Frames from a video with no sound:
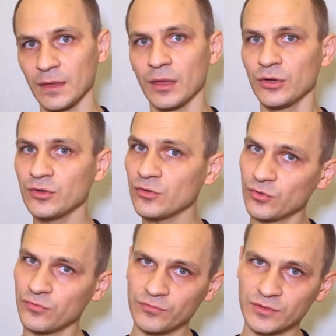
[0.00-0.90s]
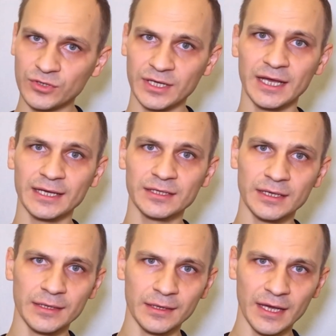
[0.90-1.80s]
You create
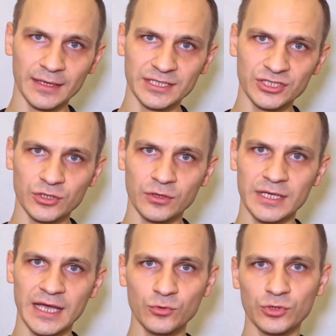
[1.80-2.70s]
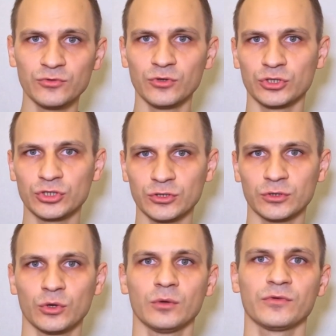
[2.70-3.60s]
an additional language
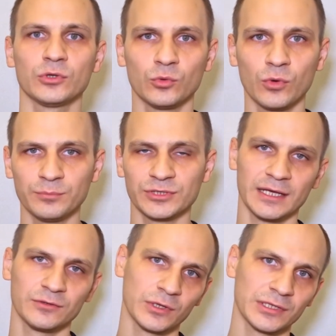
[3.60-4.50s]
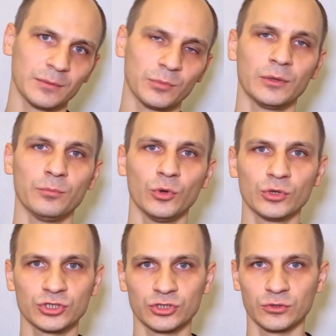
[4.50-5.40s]
version of your website, for example, in
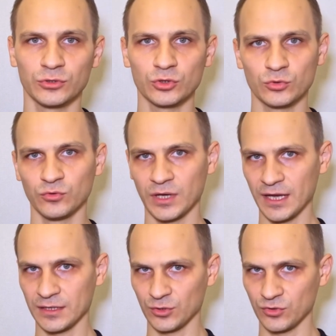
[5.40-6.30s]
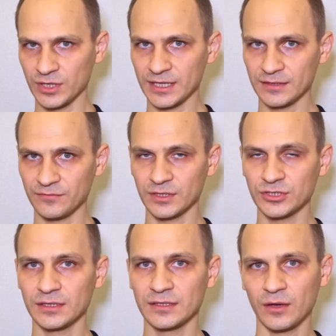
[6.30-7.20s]
Polish. You had a Ukrainian
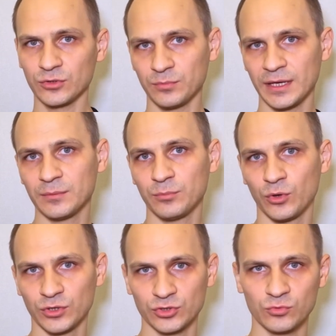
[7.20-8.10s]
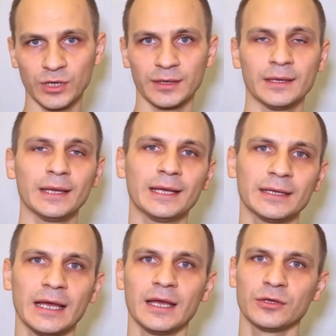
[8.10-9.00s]
version, now you make a Polish one,
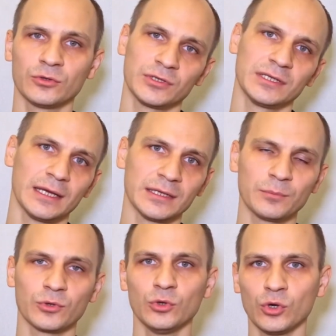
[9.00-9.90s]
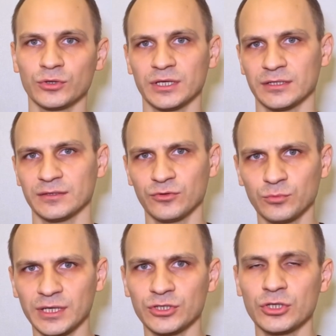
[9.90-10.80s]
and there you set up your contact
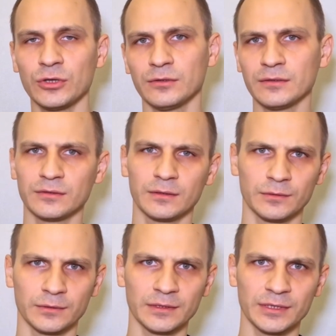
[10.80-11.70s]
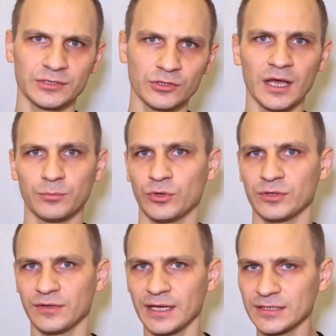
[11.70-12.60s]
information, describe your
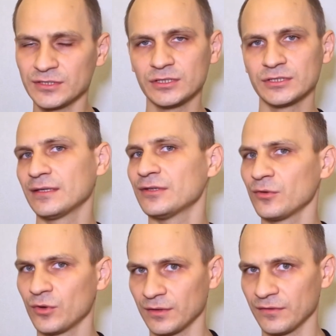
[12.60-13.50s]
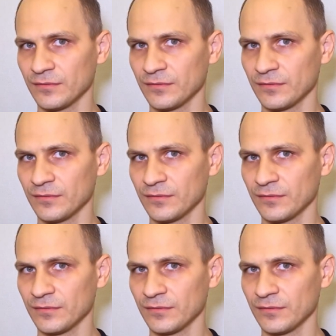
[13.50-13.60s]
advantages, and so on.